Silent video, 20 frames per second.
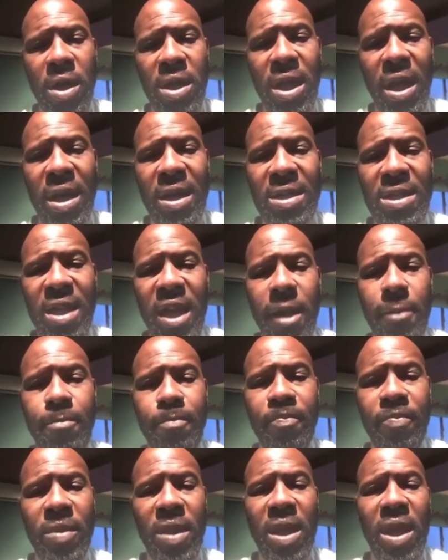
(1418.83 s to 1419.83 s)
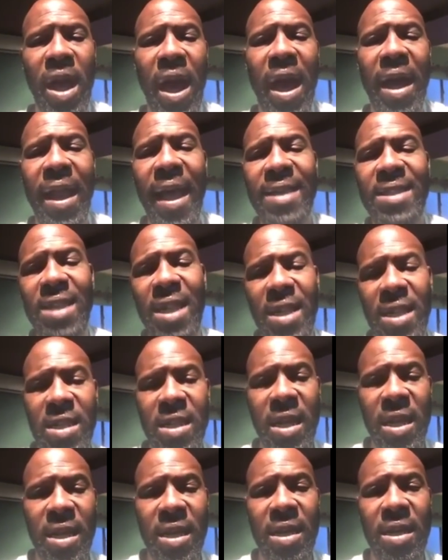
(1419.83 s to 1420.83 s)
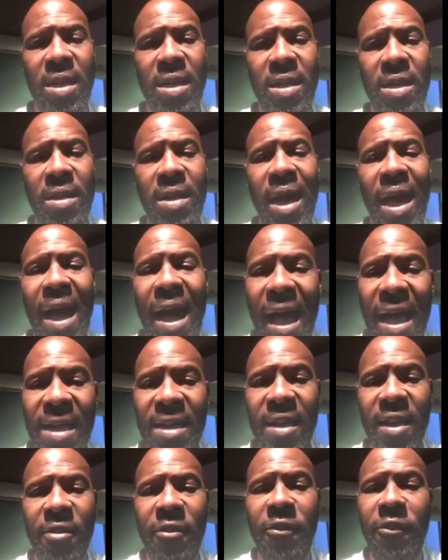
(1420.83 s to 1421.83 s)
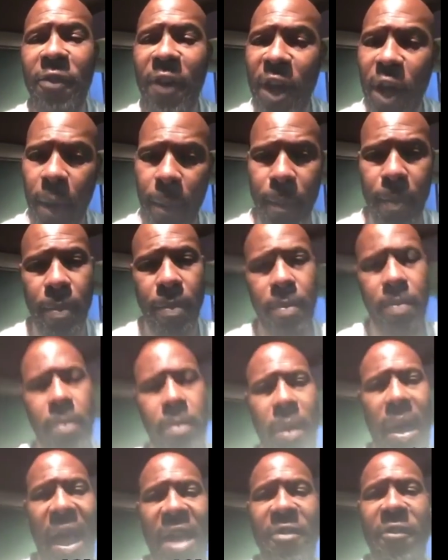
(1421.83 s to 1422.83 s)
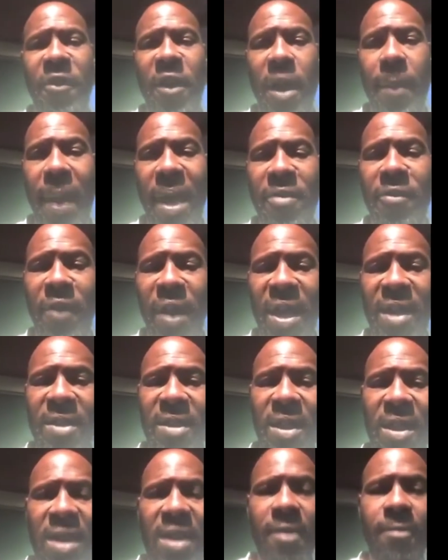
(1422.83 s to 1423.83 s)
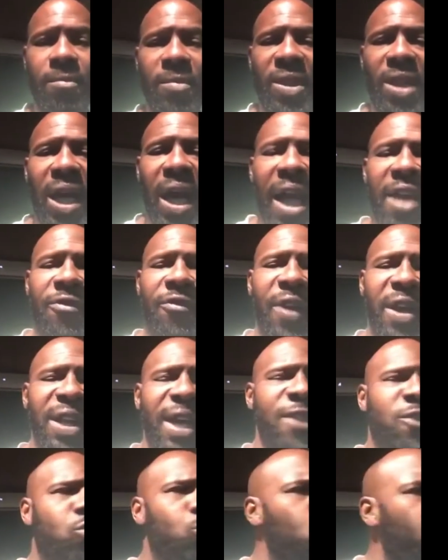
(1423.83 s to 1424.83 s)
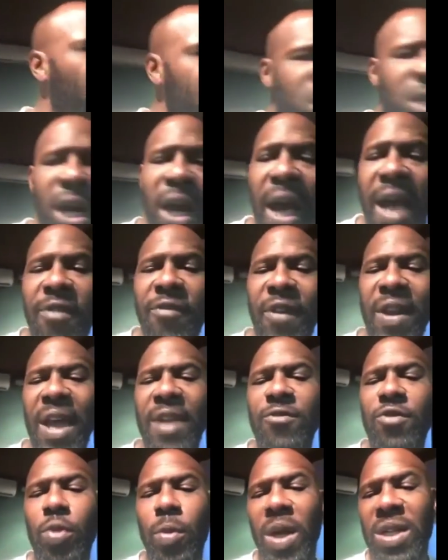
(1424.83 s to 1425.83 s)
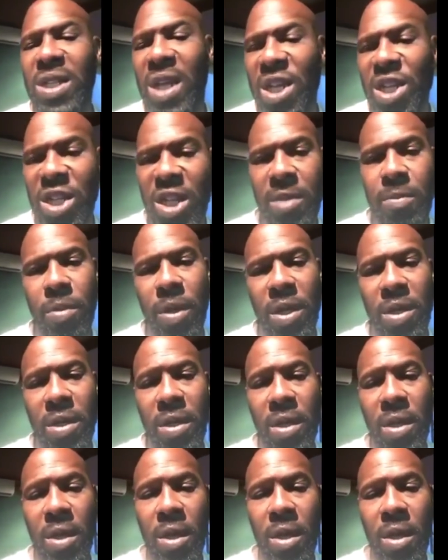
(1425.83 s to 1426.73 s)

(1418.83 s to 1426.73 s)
You understand? And I telling you, I fed up. I find I too much of shit, boy.